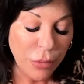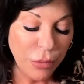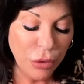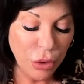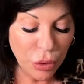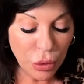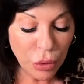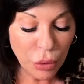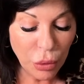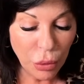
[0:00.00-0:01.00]

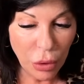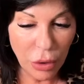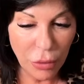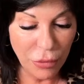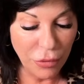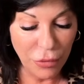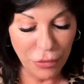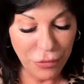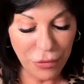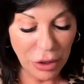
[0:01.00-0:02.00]
you
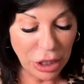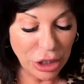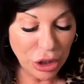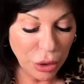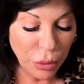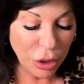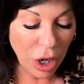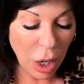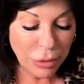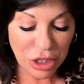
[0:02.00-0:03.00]
felt like you were an
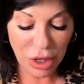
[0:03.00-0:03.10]
option.